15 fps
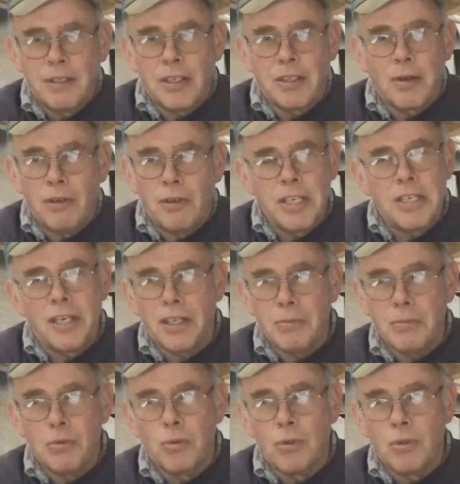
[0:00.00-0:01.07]
They don't leak
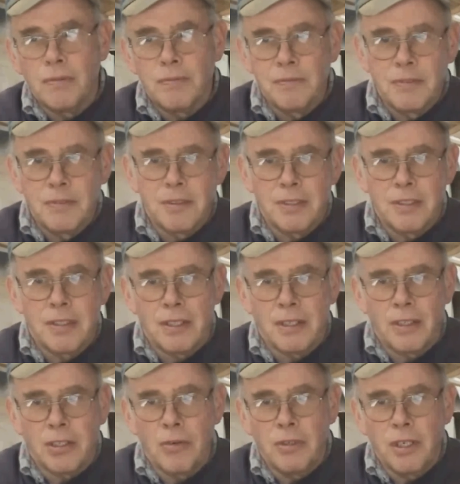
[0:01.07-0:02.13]
anymore.
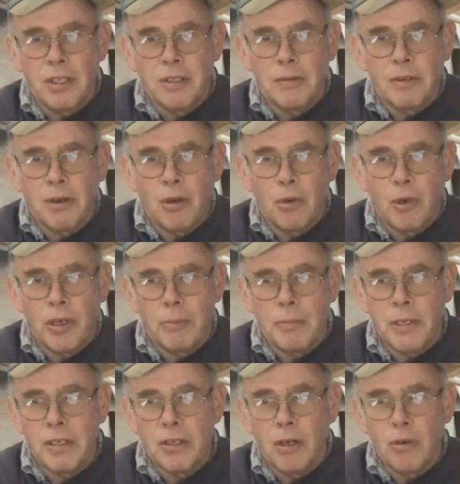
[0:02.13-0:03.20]
I don't need to hollow out a
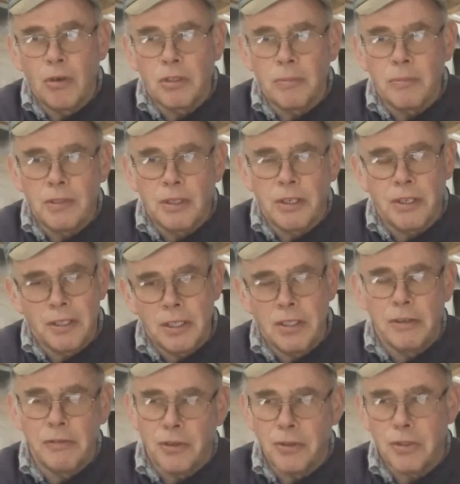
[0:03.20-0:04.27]
big log like I
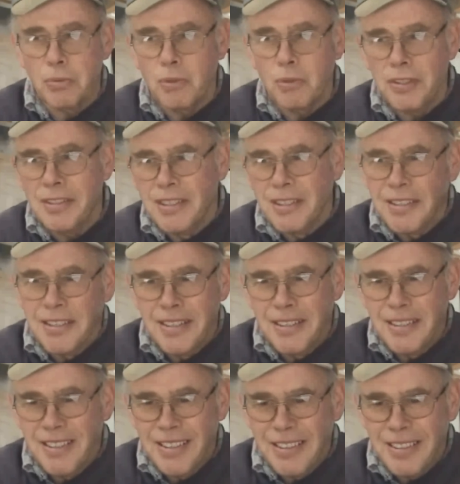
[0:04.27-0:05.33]
did the first one.
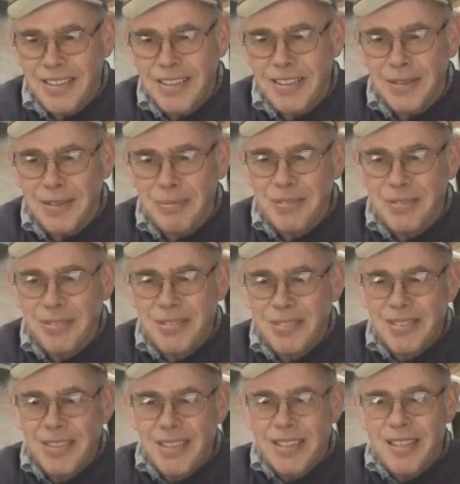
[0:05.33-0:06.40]
And
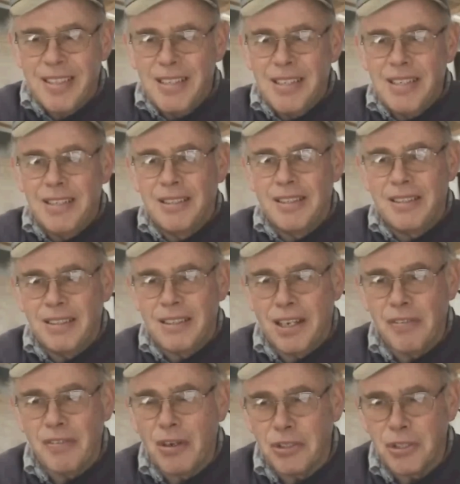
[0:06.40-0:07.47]

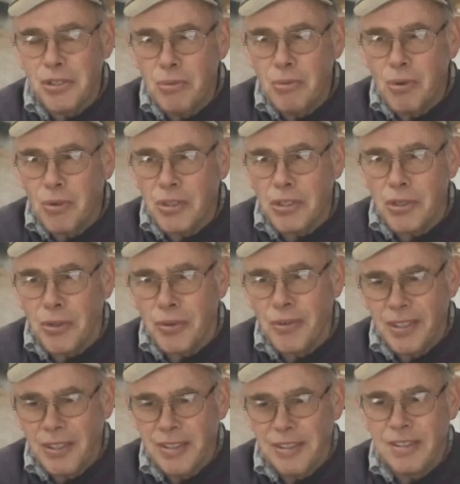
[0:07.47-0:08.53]
I've got 2 more to
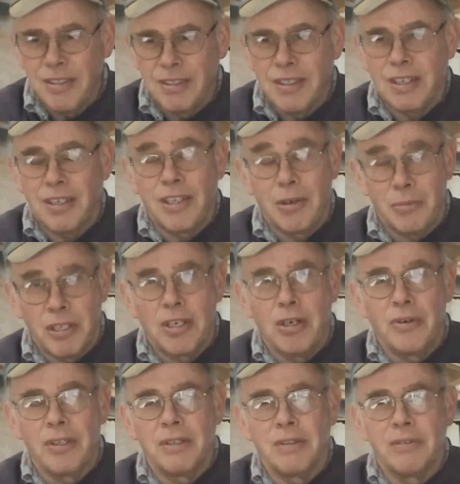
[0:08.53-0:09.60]
do, and they'll be
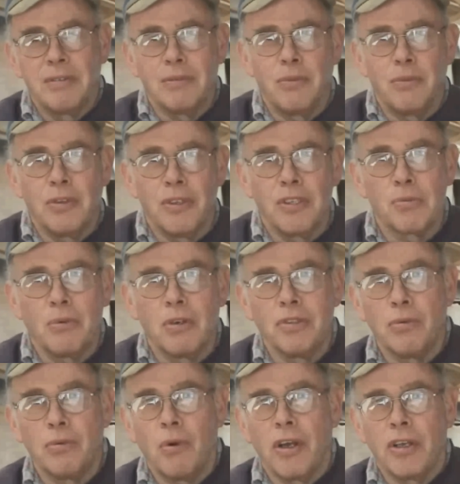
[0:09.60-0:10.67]
going with this
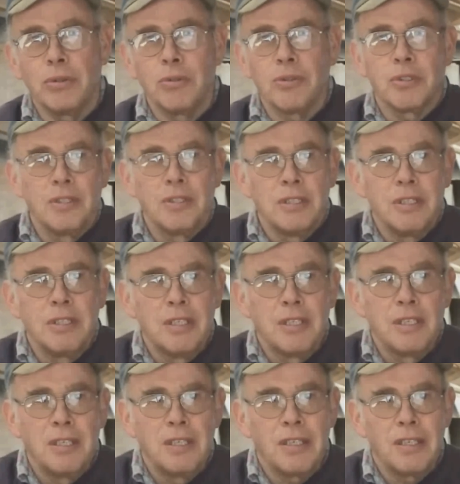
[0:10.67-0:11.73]
one to Wales,
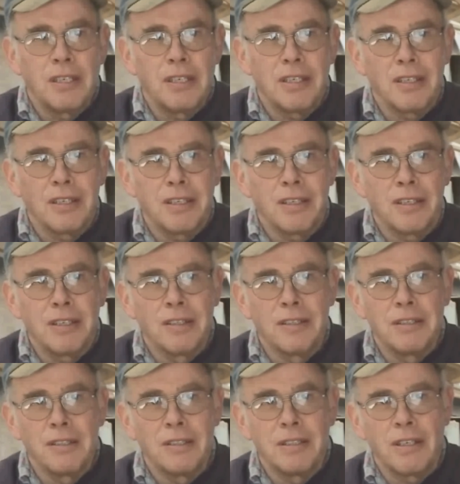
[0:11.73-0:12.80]
and
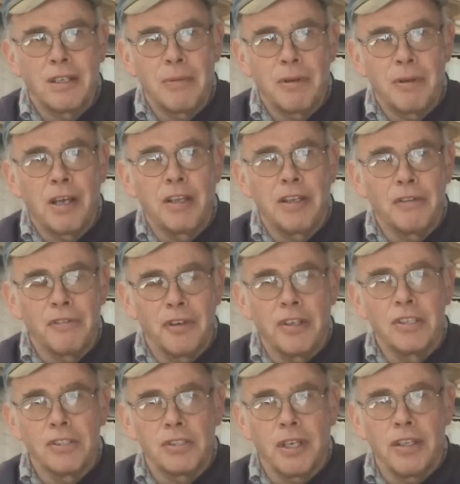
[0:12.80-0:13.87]
I plan to
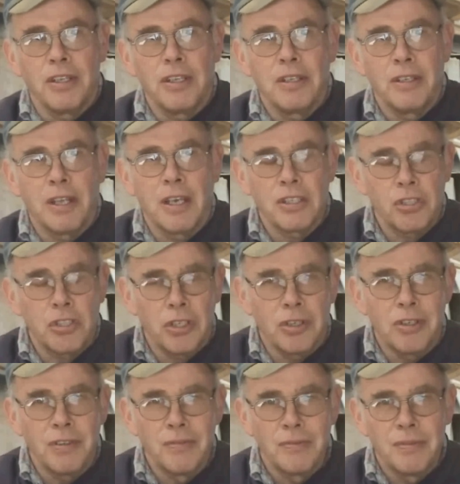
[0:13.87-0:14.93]
finish then next
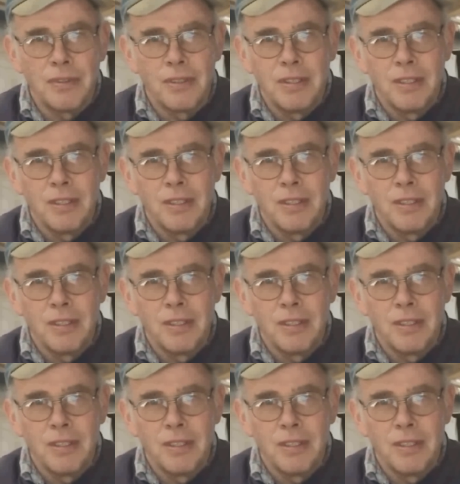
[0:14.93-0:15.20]
year.